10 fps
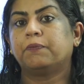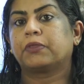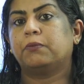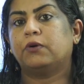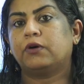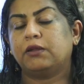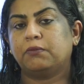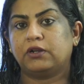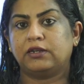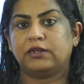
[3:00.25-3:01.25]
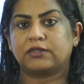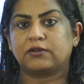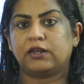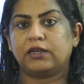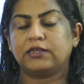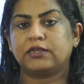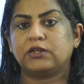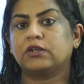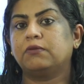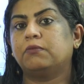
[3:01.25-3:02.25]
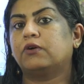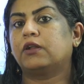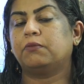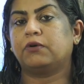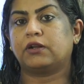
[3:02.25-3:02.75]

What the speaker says: more and more industrialization, more and more